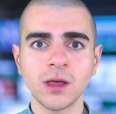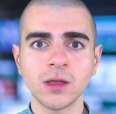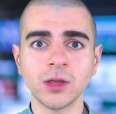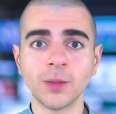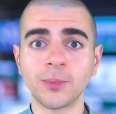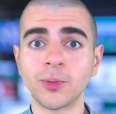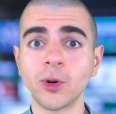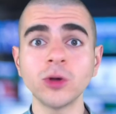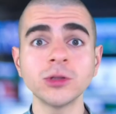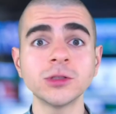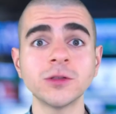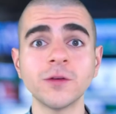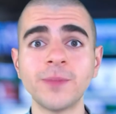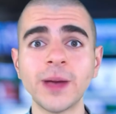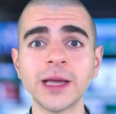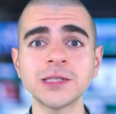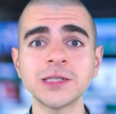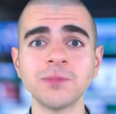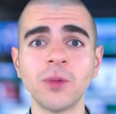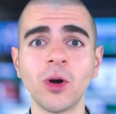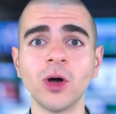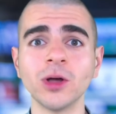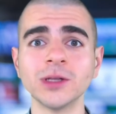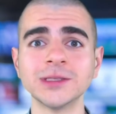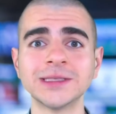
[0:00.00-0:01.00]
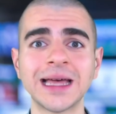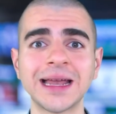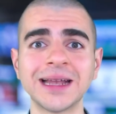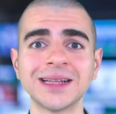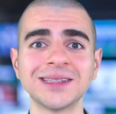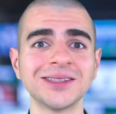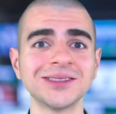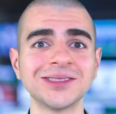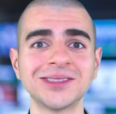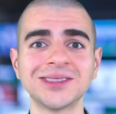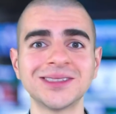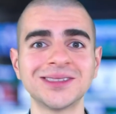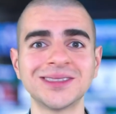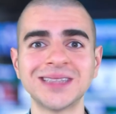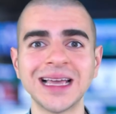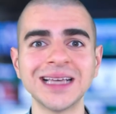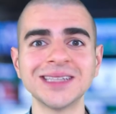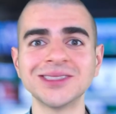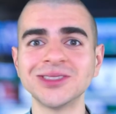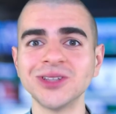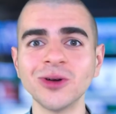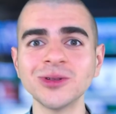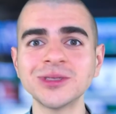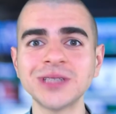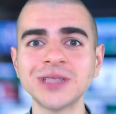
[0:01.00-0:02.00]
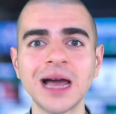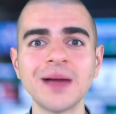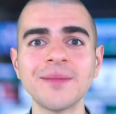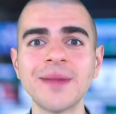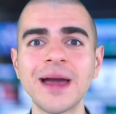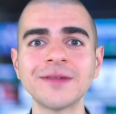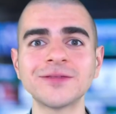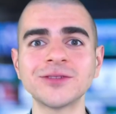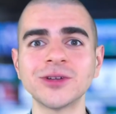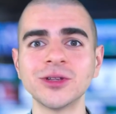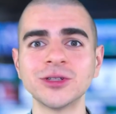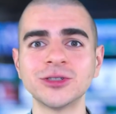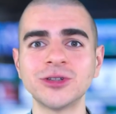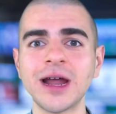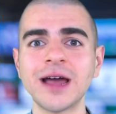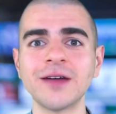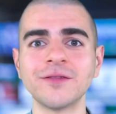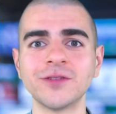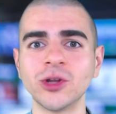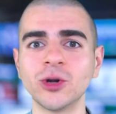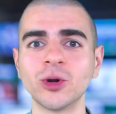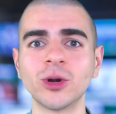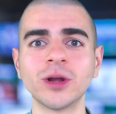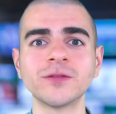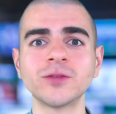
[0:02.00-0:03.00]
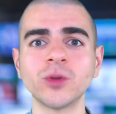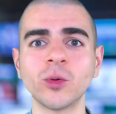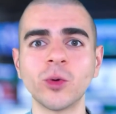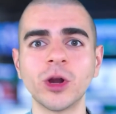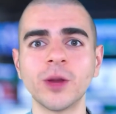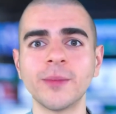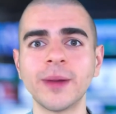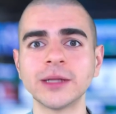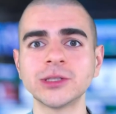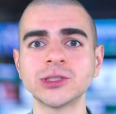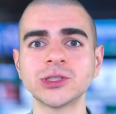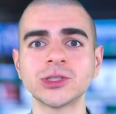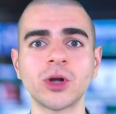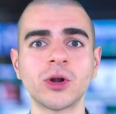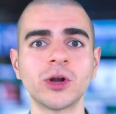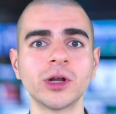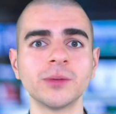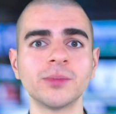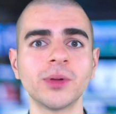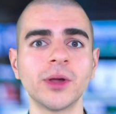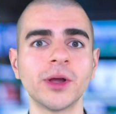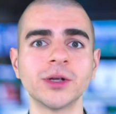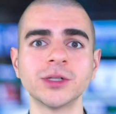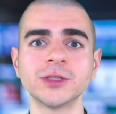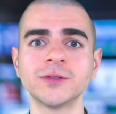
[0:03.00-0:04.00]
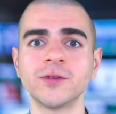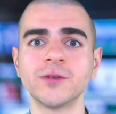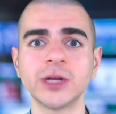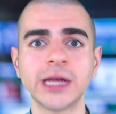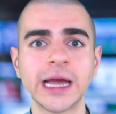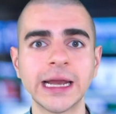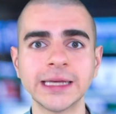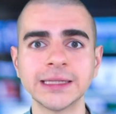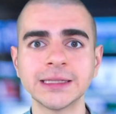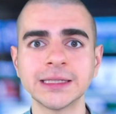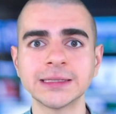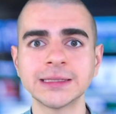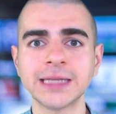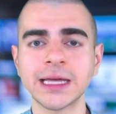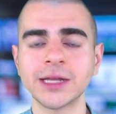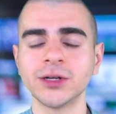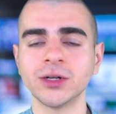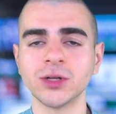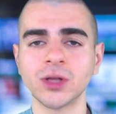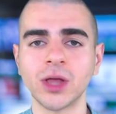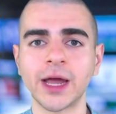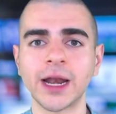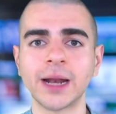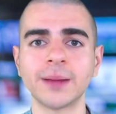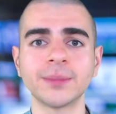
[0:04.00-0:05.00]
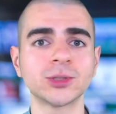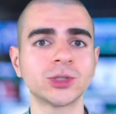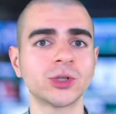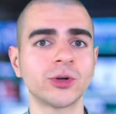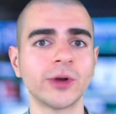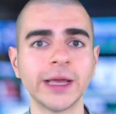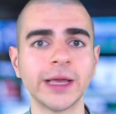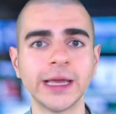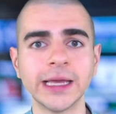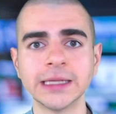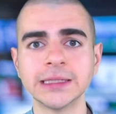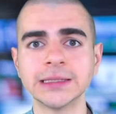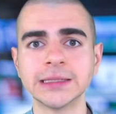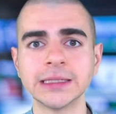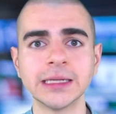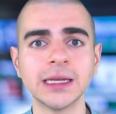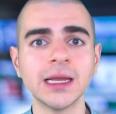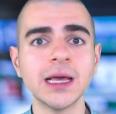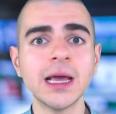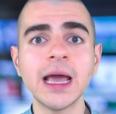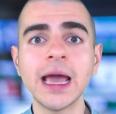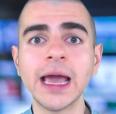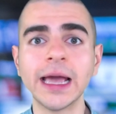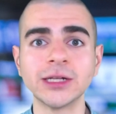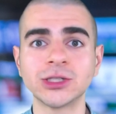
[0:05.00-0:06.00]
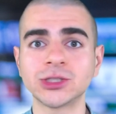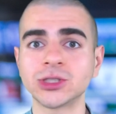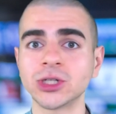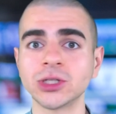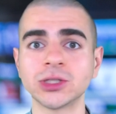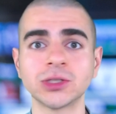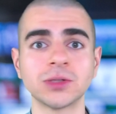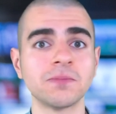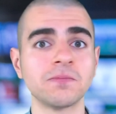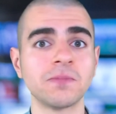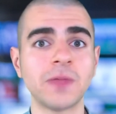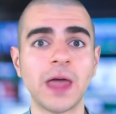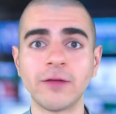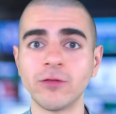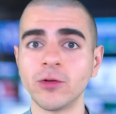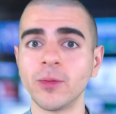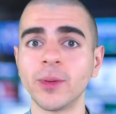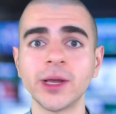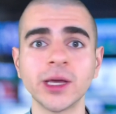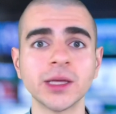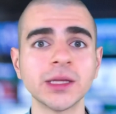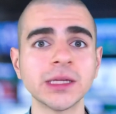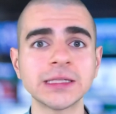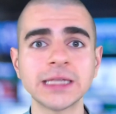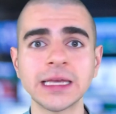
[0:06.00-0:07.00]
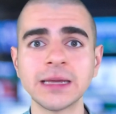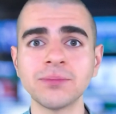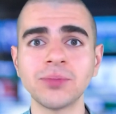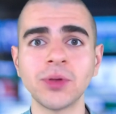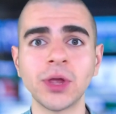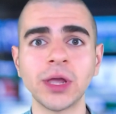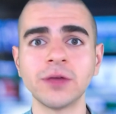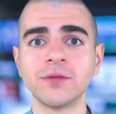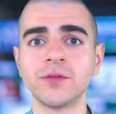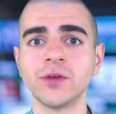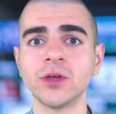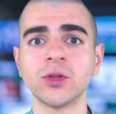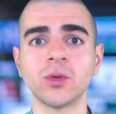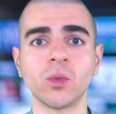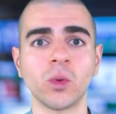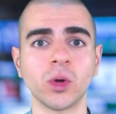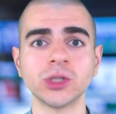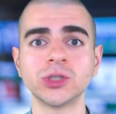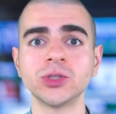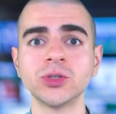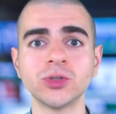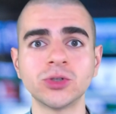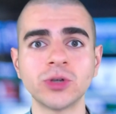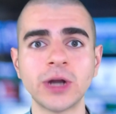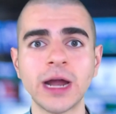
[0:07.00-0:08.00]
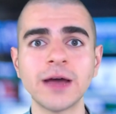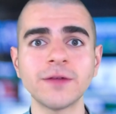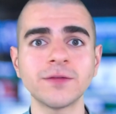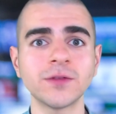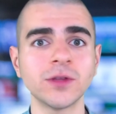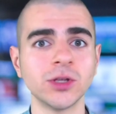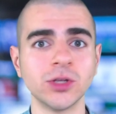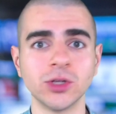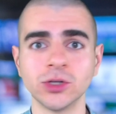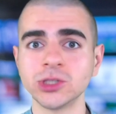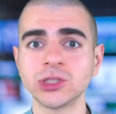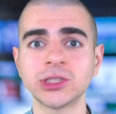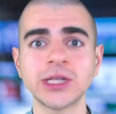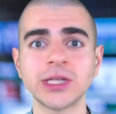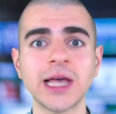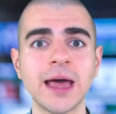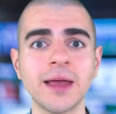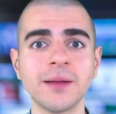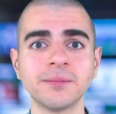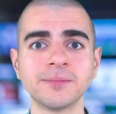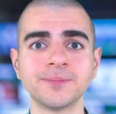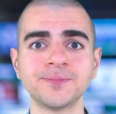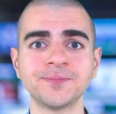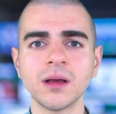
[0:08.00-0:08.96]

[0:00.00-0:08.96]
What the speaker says: The pros of best ball is that it just takes no time after the draft. You don't have to worry about starting players, forgetting to set your lineup, trades, and it's just everybody on the same playing field. Once you draft, you're set.